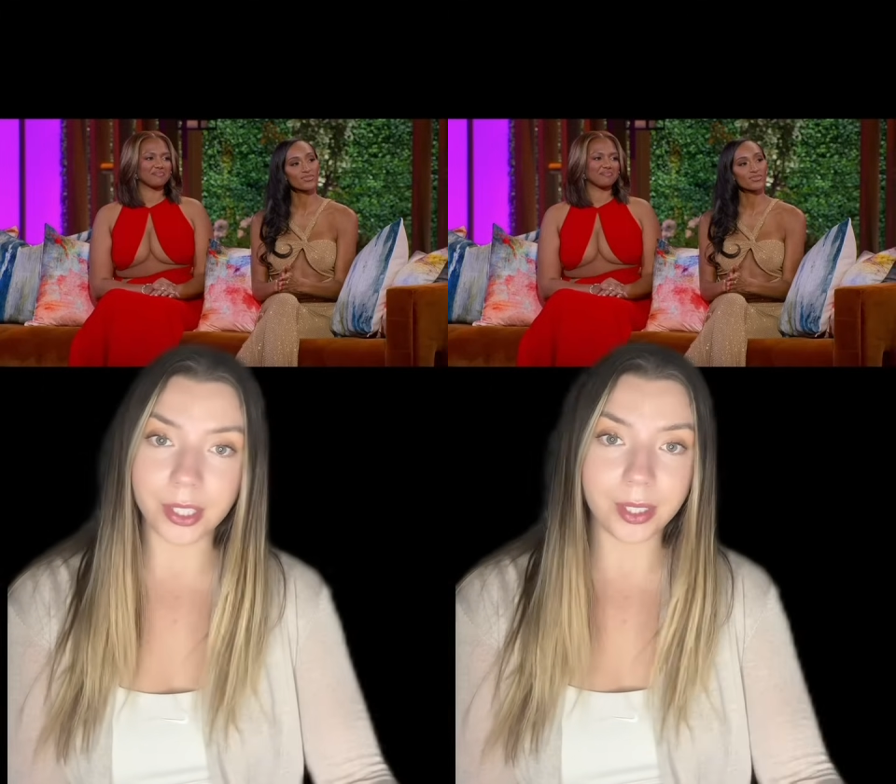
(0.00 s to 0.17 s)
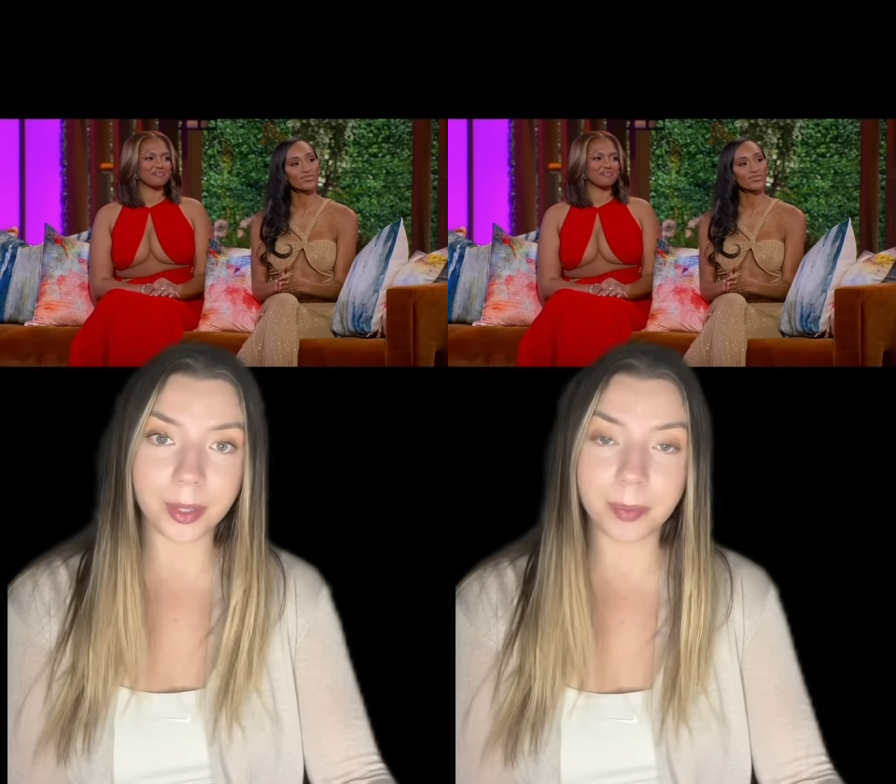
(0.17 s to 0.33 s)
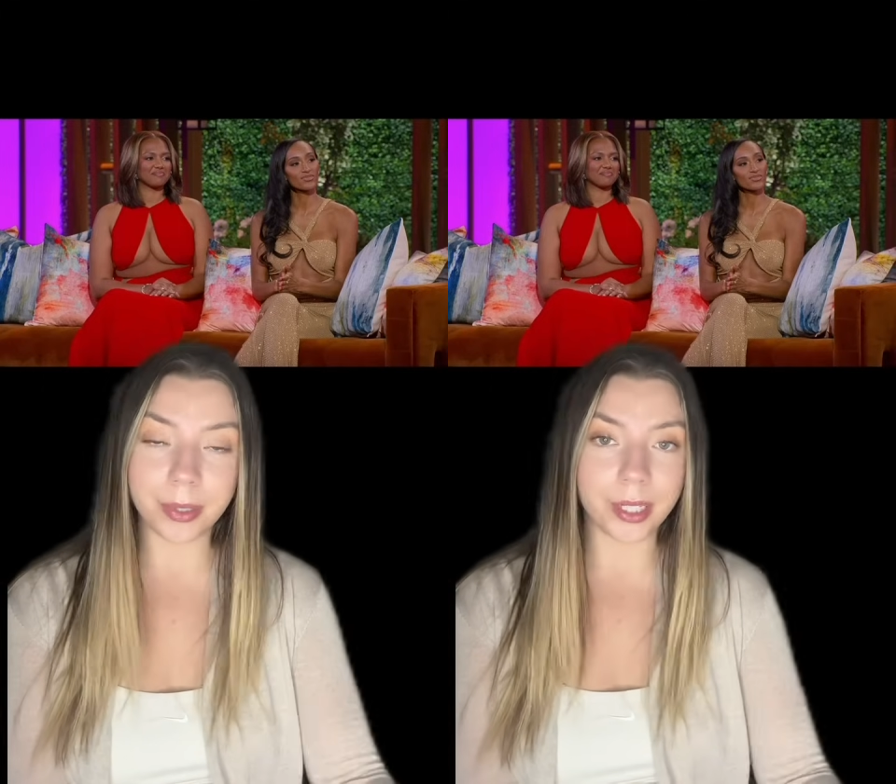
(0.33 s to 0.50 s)

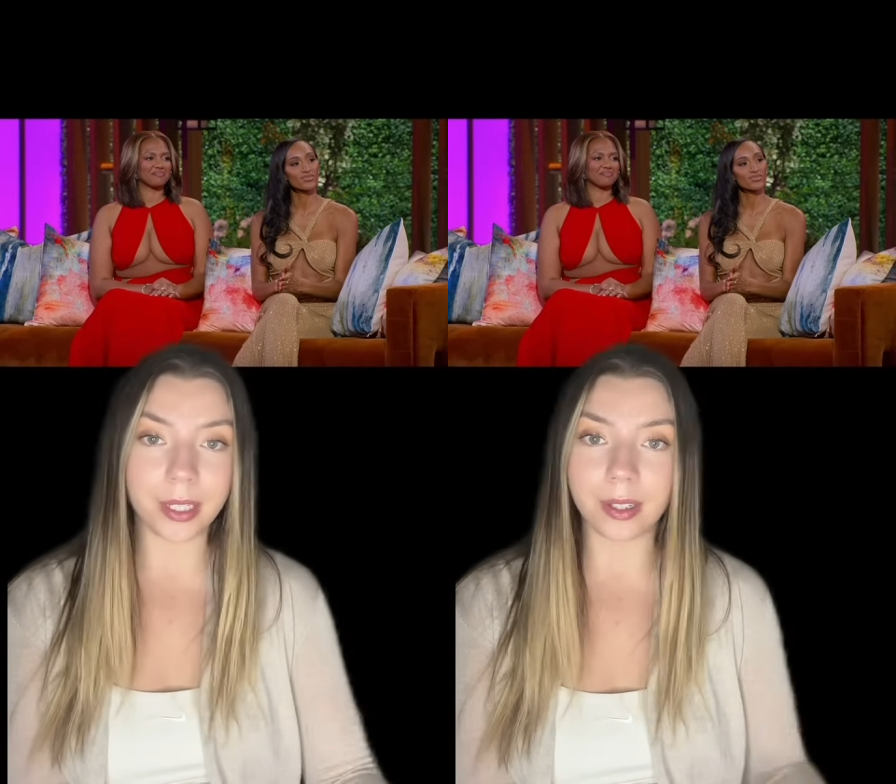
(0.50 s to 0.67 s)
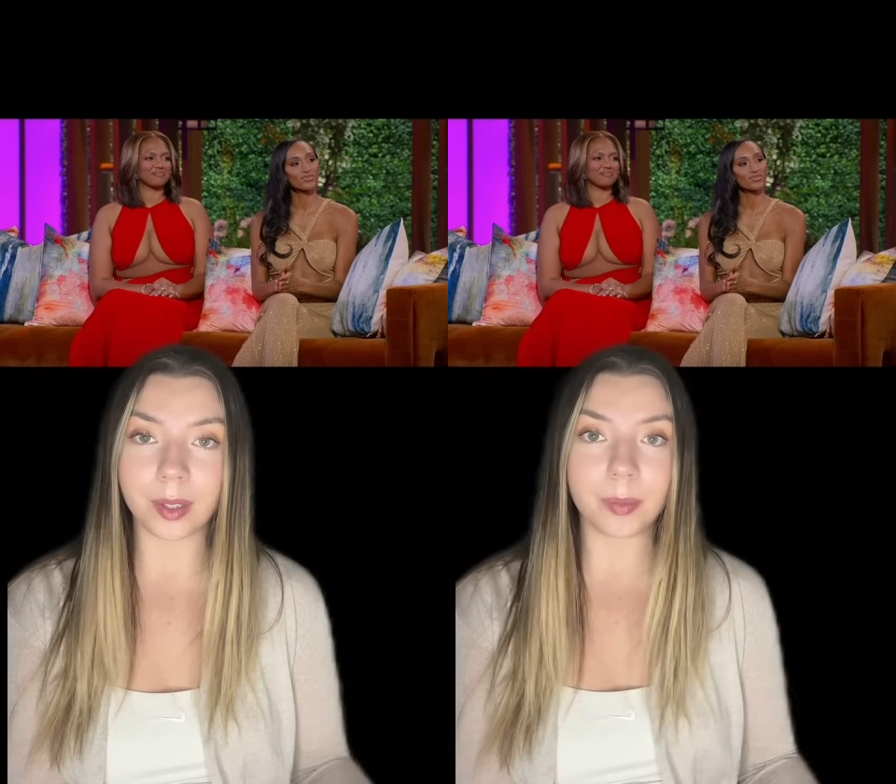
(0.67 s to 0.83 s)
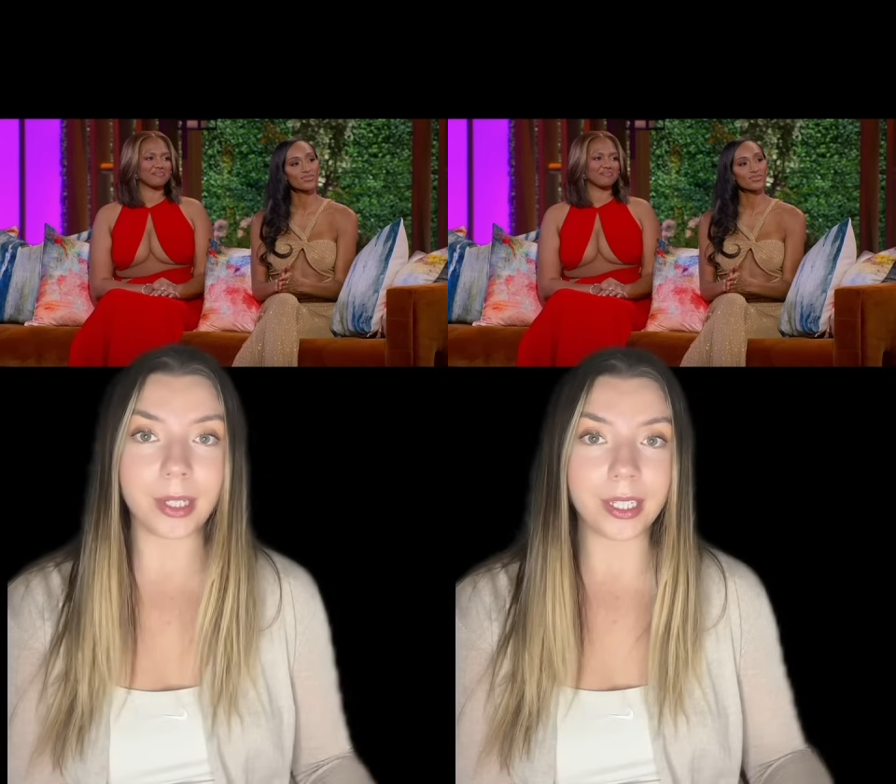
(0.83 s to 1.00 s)
you're putting
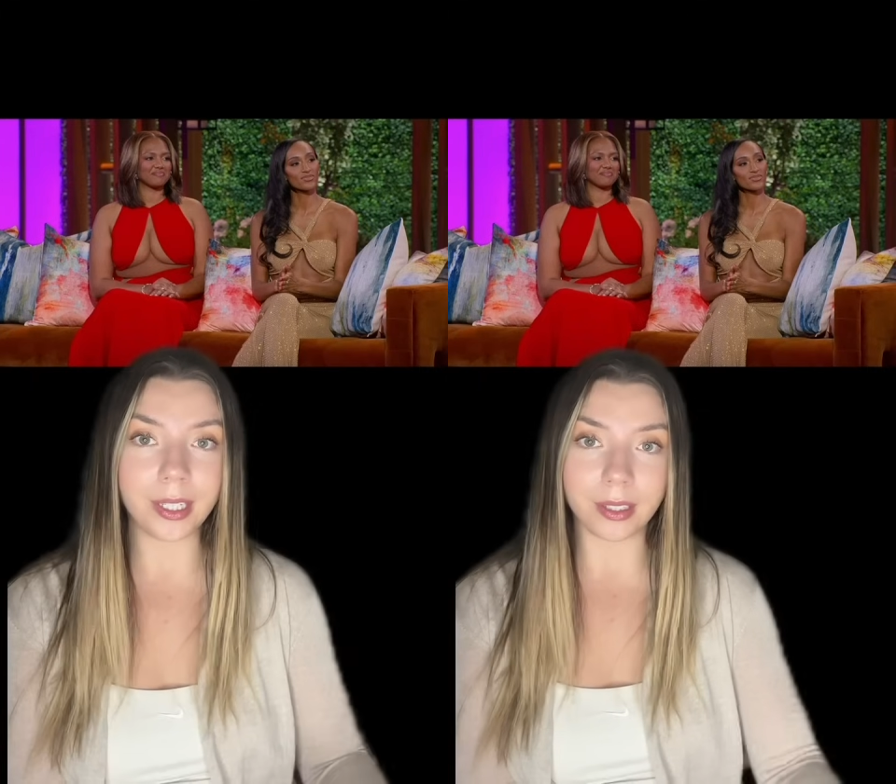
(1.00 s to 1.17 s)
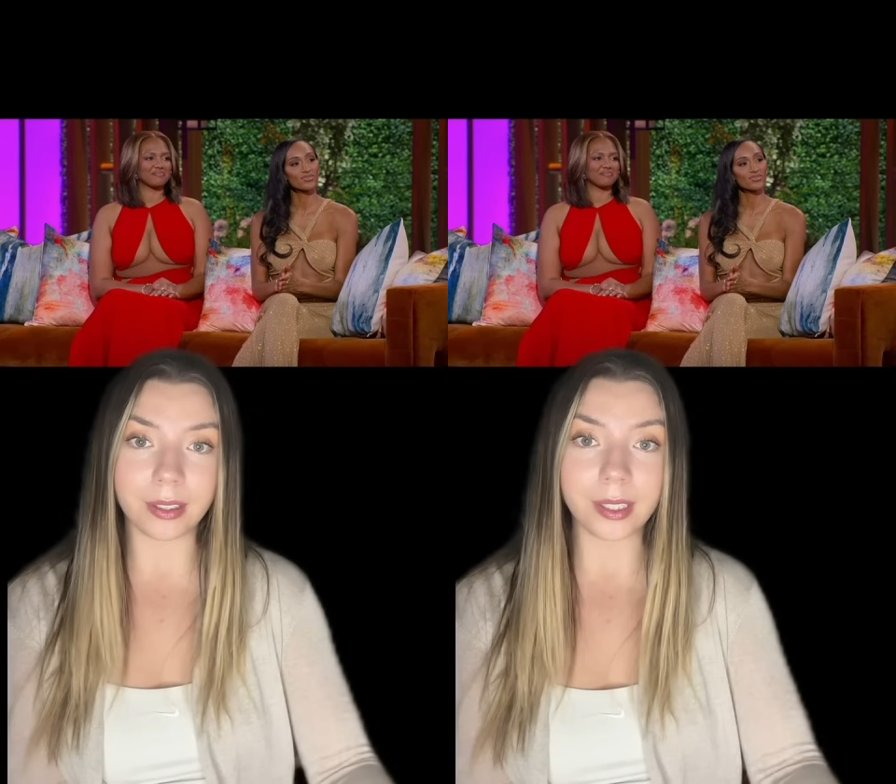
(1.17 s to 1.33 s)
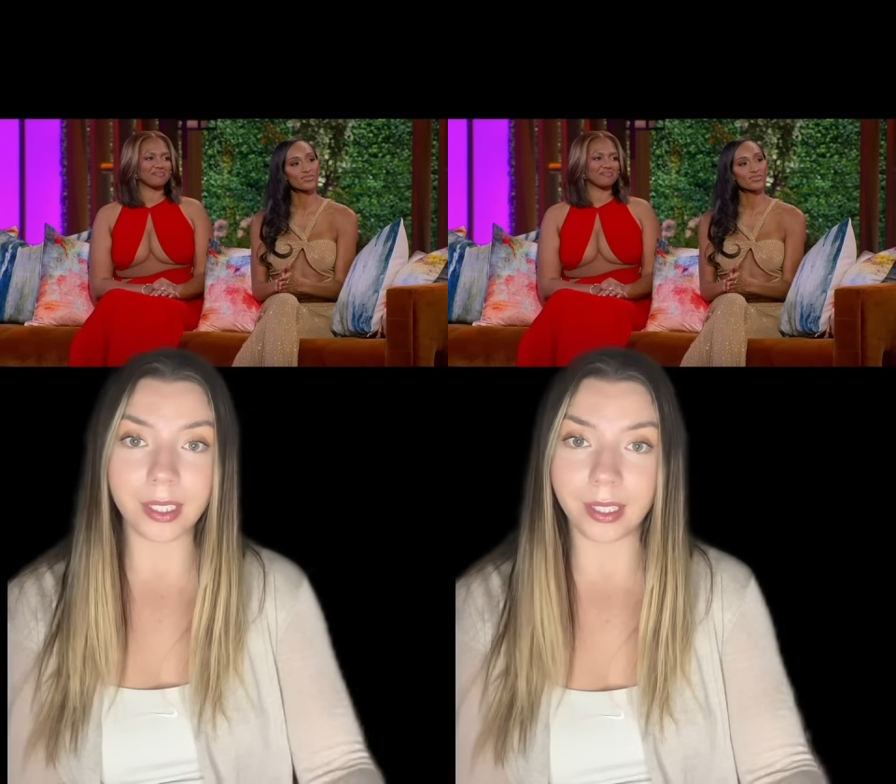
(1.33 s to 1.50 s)
on me
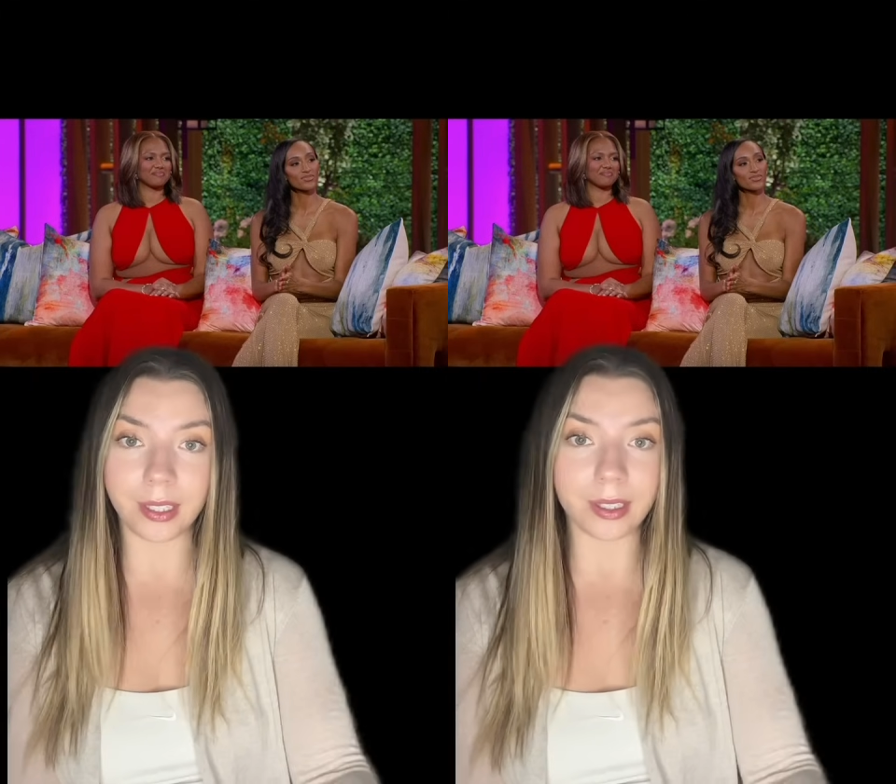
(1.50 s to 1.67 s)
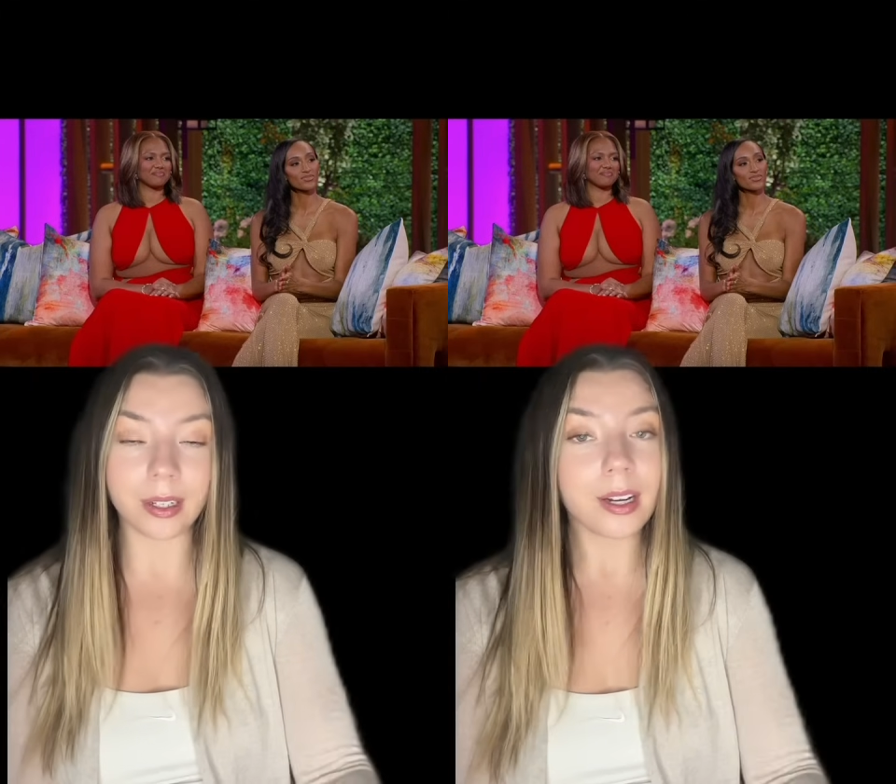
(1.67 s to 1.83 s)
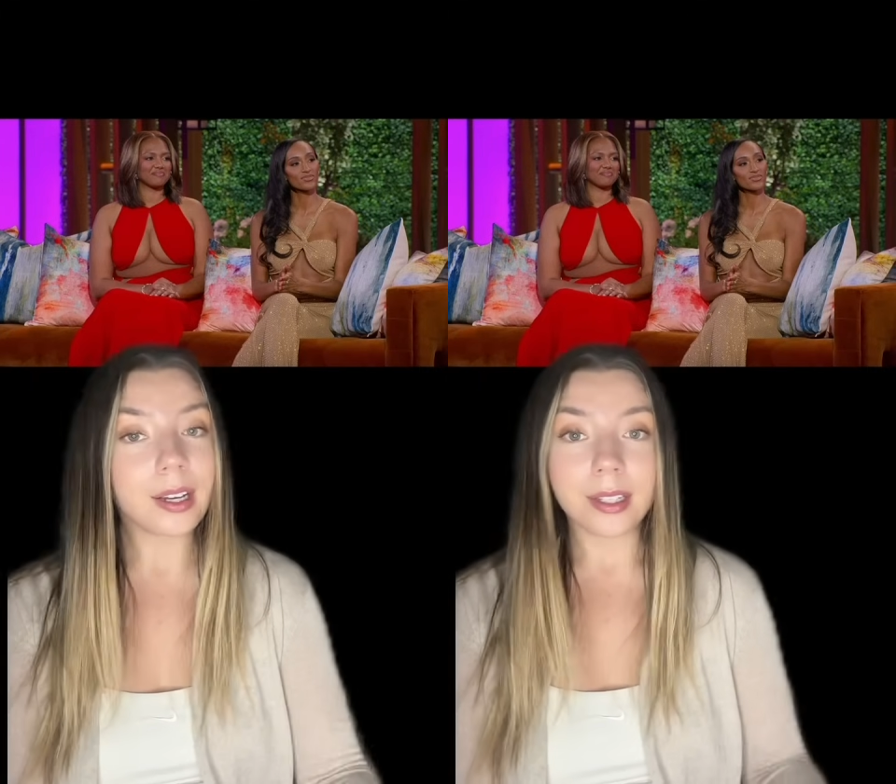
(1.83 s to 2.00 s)
here and here.